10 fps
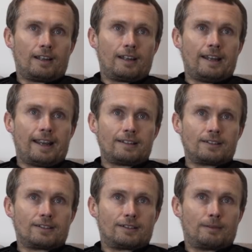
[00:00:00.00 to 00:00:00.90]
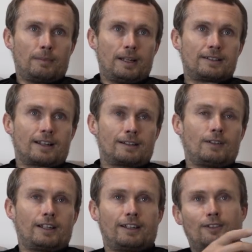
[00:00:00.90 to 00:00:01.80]
Yes. It's kind of
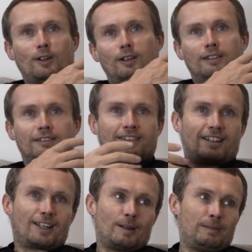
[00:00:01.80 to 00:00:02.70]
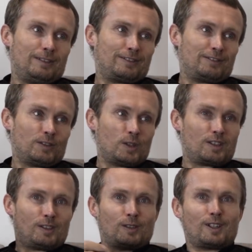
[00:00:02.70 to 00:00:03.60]
like you've got a couple of
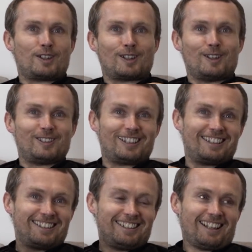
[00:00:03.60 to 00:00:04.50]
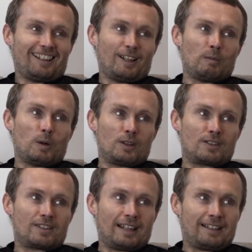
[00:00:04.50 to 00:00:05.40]
voices on each shoulder. Like
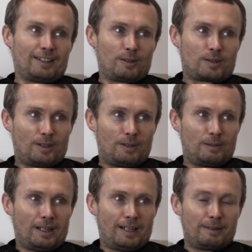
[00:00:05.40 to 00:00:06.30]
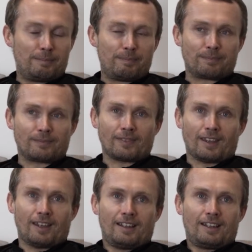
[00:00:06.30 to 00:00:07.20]
one's telling you to,
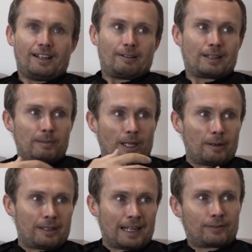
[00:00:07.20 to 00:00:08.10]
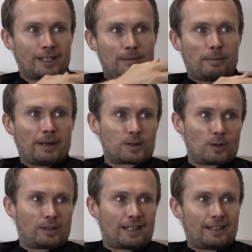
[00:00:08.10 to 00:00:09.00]
keep going, you have to keep the pressure
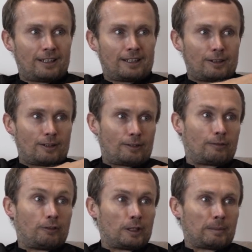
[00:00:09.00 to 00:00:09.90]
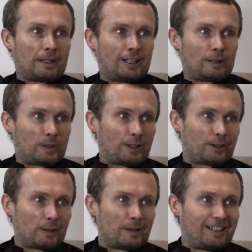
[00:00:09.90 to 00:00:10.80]
on you, you're falling behind, what are you
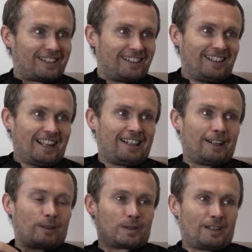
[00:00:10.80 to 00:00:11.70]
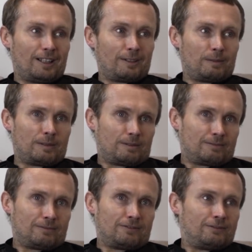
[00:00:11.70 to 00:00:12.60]
doing? And the other is like, well,
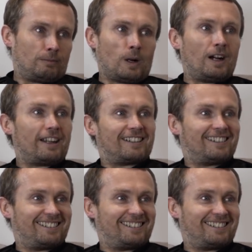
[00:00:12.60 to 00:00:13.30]
why?